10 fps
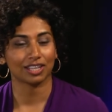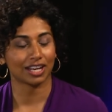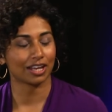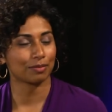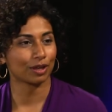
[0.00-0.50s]

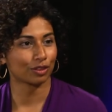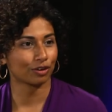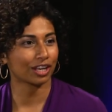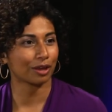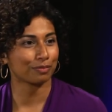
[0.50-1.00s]
that had about
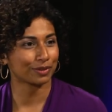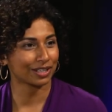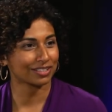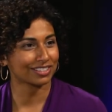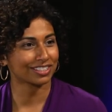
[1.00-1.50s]
30
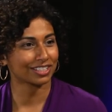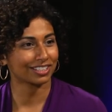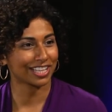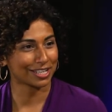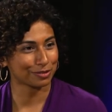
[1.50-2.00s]
companies
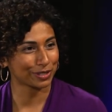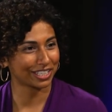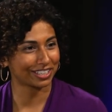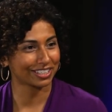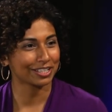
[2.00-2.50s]
last
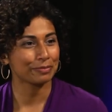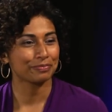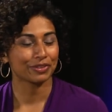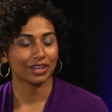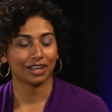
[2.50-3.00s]
week.
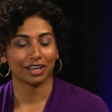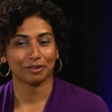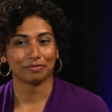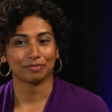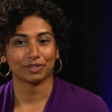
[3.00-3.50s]

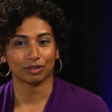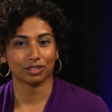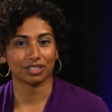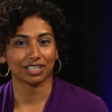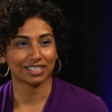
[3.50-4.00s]
So
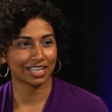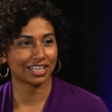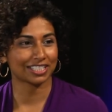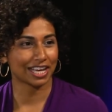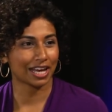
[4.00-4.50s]
it's an
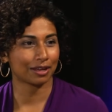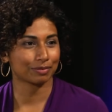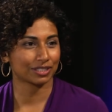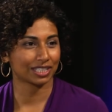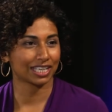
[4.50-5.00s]
exciting
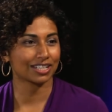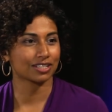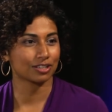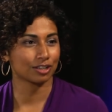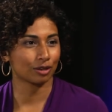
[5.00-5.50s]
time to
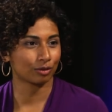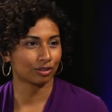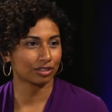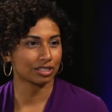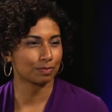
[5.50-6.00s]
get to know
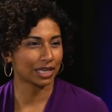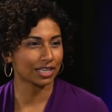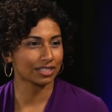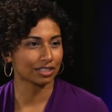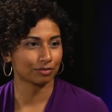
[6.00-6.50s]
the
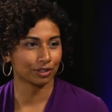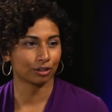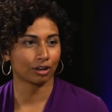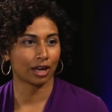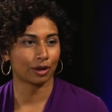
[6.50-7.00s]
space and
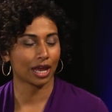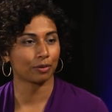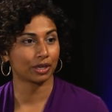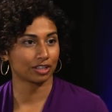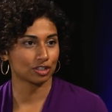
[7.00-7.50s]
figure out
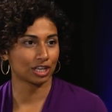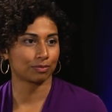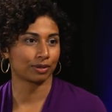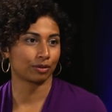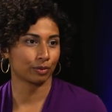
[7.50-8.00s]
how we can
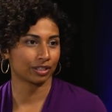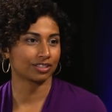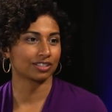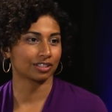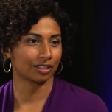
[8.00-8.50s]
shape it while
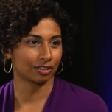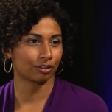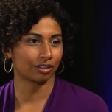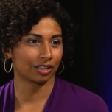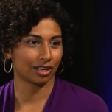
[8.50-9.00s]
it's still in the
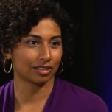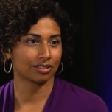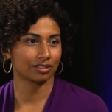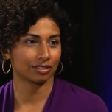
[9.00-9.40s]
early days.